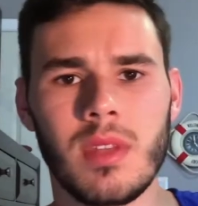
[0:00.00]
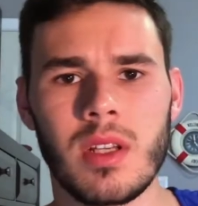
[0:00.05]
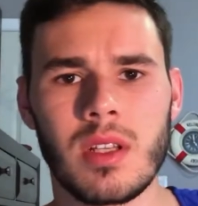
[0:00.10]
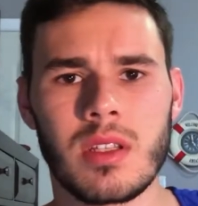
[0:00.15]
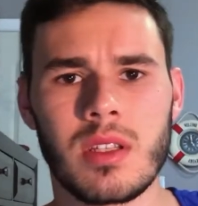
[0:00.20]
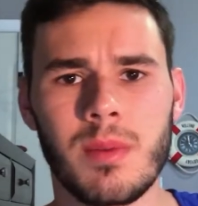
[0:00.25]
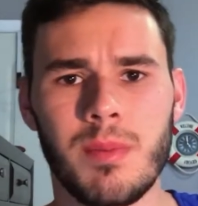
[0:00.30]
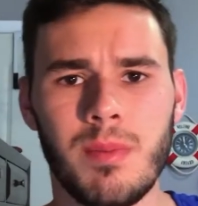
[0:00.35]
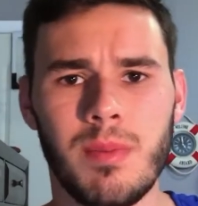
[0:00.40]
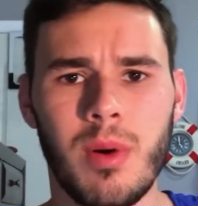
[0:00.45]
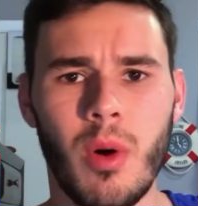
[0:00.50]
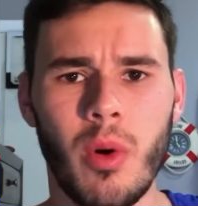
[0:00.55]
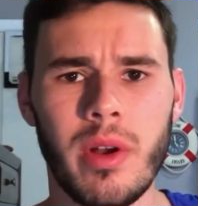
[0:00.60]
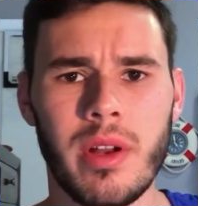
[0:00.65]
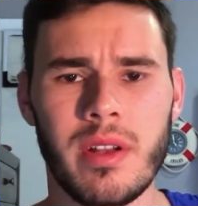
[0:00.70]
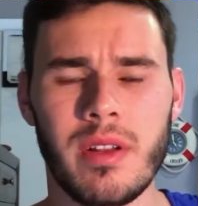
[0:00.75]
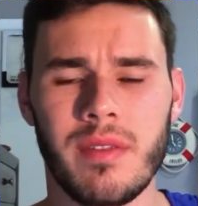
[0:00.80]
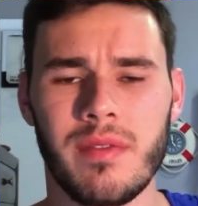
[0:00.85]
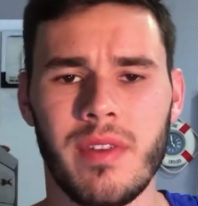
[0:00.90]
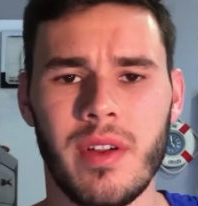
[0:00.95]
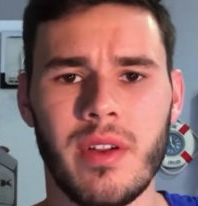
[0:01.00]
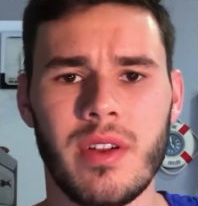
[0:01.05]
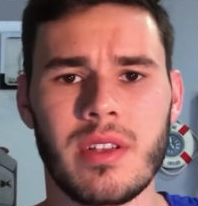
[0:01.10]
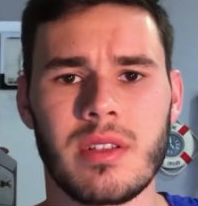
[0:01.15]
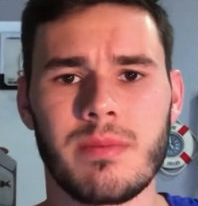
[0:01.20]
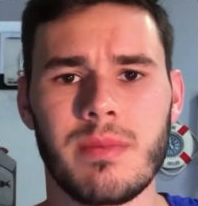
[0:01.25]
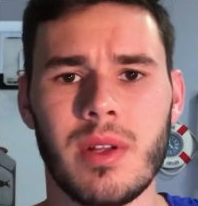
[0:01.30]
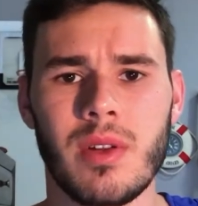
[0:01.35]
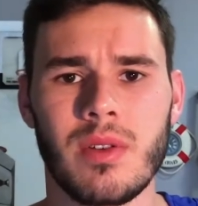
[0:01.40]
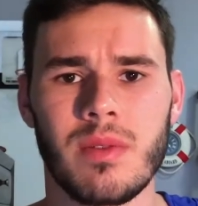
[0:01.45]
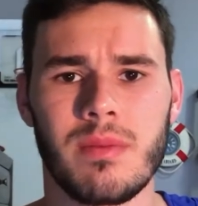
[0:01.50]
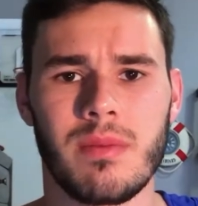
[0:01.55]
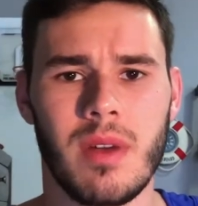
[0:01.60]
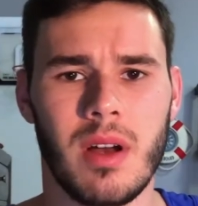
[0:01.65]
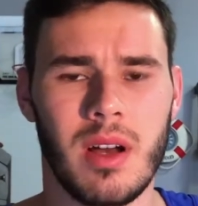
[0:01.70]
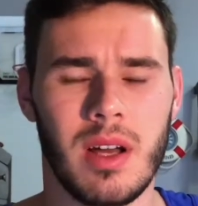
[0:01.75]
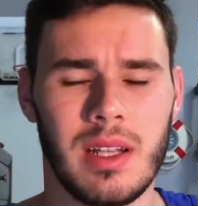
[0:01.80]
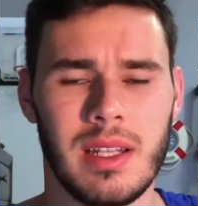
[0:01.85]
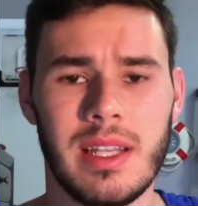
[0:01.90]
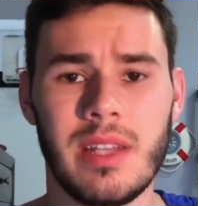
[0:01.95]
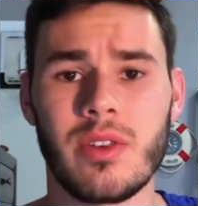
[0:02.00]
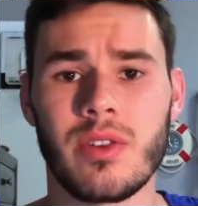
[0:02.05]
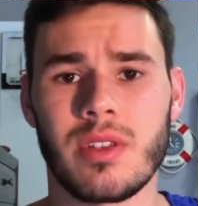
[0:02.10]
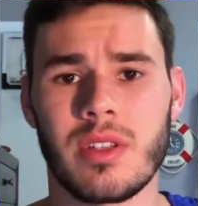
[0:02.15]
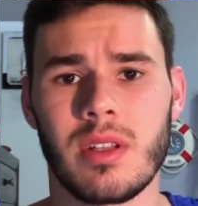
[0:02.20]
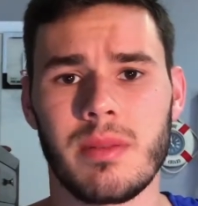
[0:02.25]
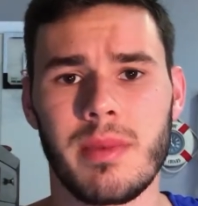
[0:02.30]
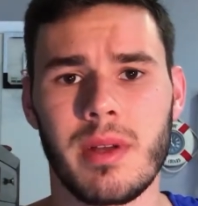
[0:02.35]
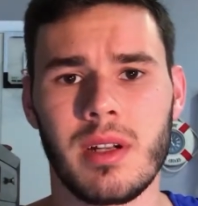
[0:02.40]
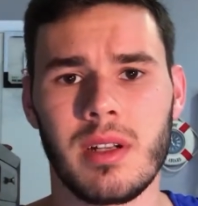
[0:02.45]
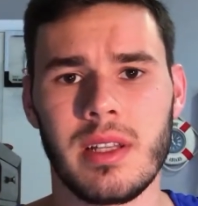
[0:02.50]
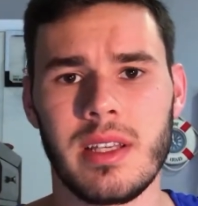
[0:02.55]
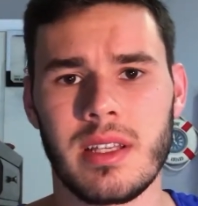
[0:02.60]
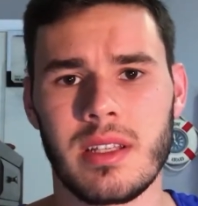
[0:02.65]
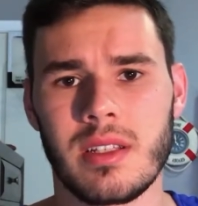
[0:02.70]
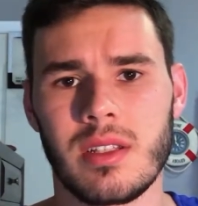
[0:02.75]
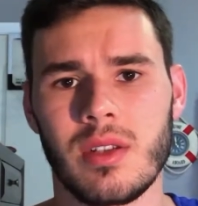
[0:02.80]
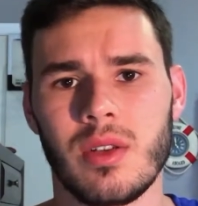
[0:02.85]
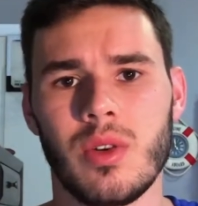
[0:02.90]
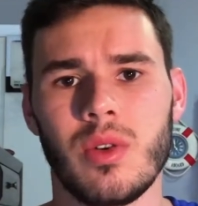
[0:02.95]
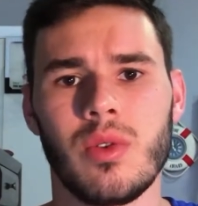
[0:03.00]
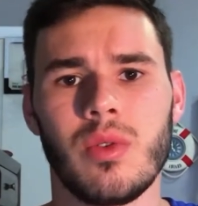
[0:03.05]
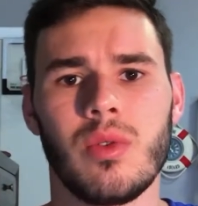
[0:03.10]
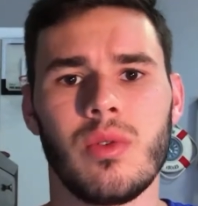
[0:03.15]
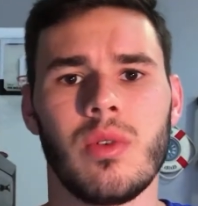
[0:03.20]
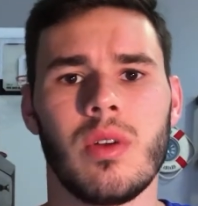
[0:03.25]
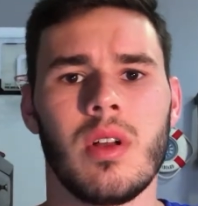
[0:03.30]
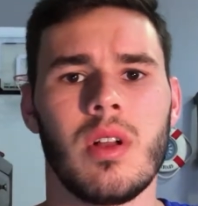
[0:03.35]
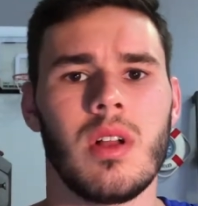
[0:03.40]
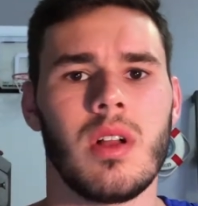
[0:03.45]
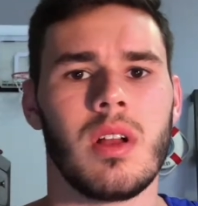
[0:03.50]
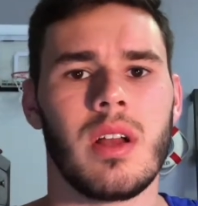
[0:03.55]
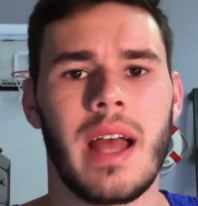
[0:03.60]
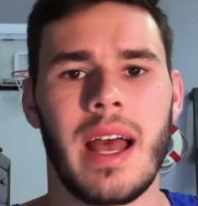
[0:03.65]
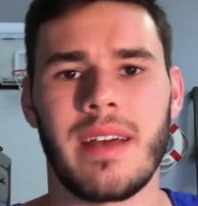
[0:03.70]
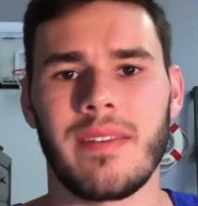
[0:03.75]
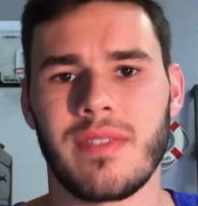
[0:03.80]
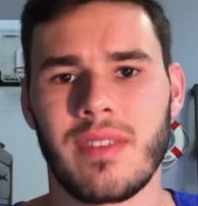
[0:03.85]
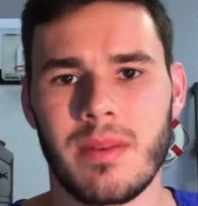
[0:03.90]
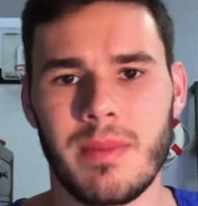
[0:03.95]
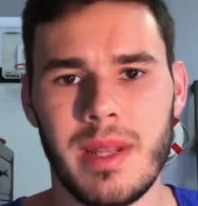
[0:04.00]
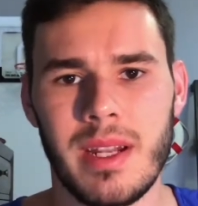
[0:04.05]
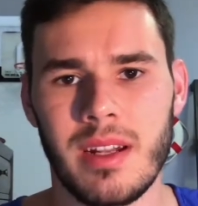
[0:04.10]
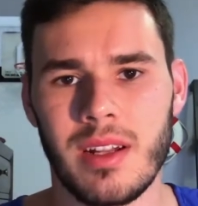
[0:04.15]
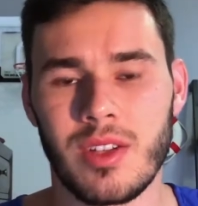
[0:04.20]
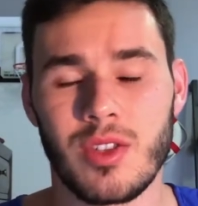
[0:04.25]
supported various leaders in the Middle East who have committed